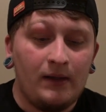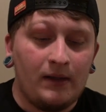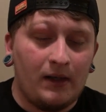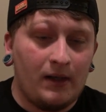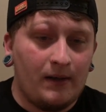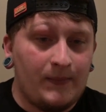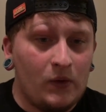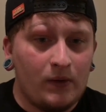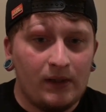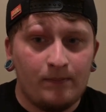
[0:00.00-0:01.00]

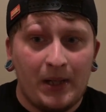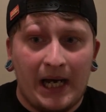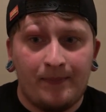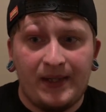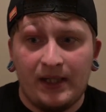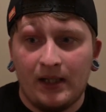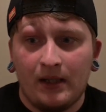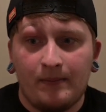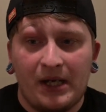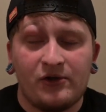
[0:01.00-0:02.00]
You can pop the
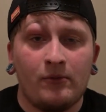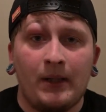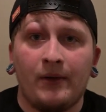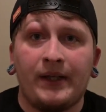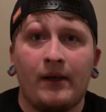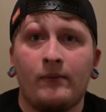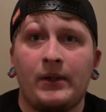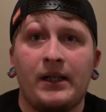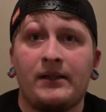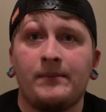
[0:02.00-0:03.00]
Magical Meltdown when
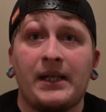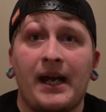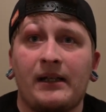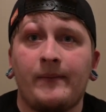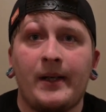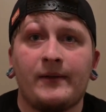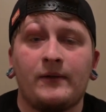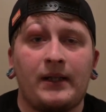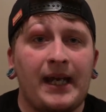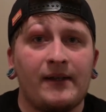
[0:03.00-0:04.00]
they attempt to activate it, so
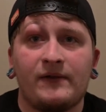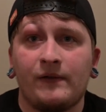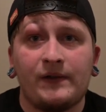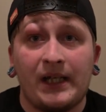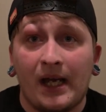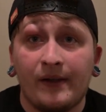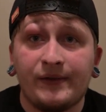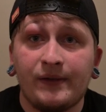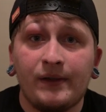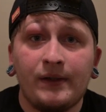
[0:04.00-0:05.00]
they can't search the
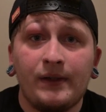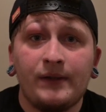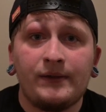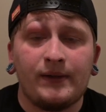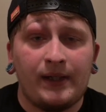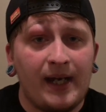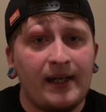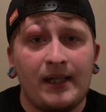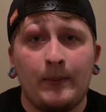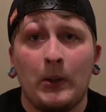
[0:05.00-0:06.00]
Alistair, so they
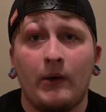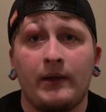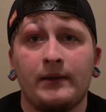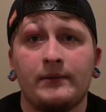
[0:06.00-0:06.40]
can't keep going.